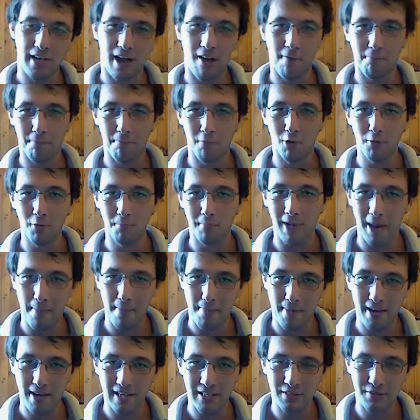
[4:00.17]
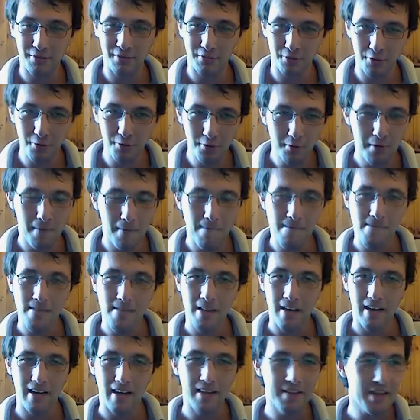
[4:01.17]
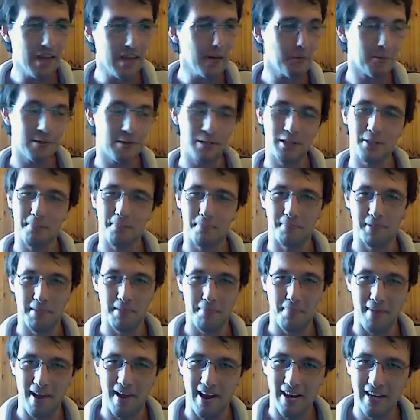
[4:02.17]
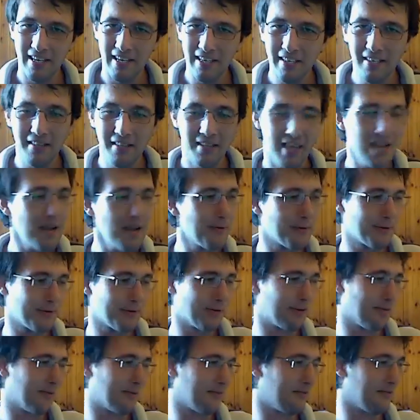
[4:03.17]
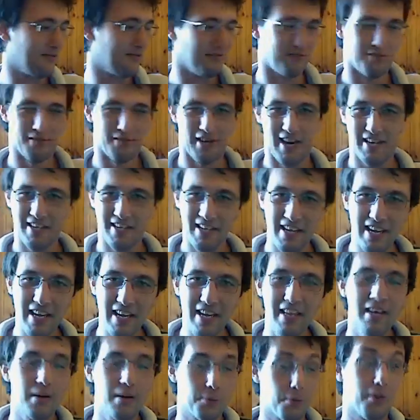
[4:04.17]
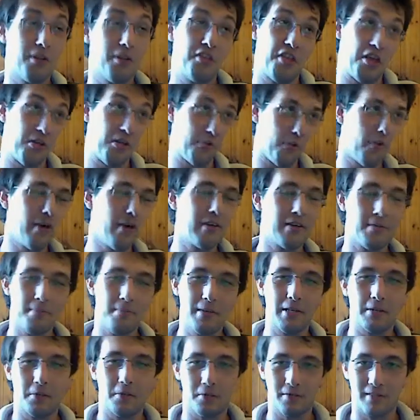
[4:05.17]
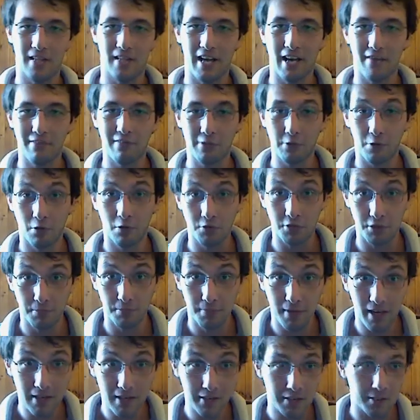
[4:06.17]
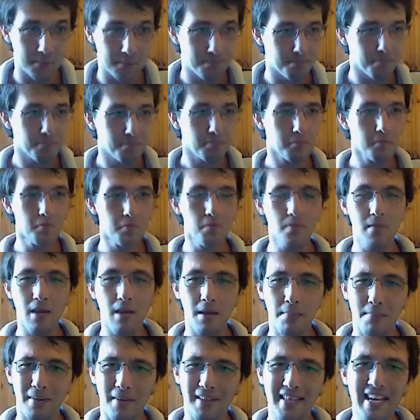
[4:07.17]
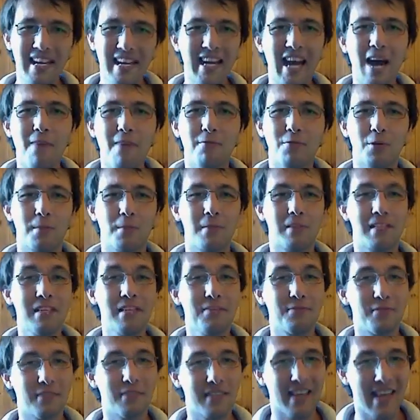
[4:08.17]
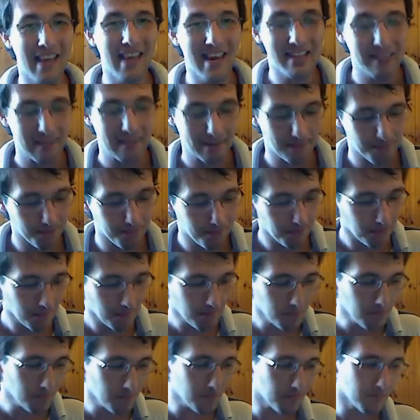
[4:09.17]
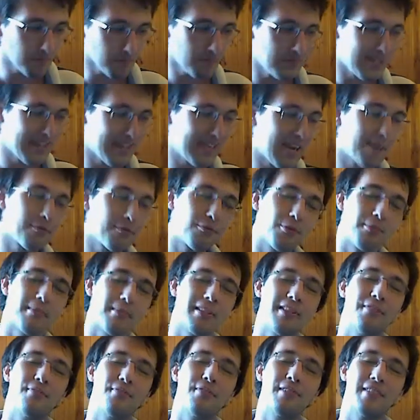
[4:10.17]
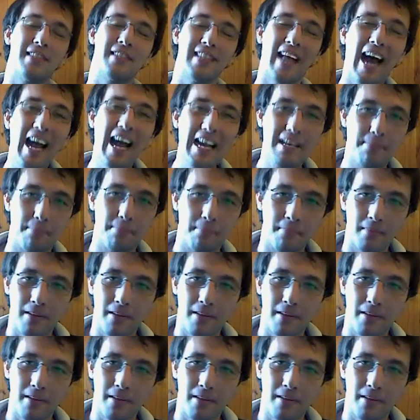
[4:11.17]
I put my parents through, and they weren't prepared, they weren't ready. Well, they were a bit because I have an older brother, but they come from a different era, they come from a different time.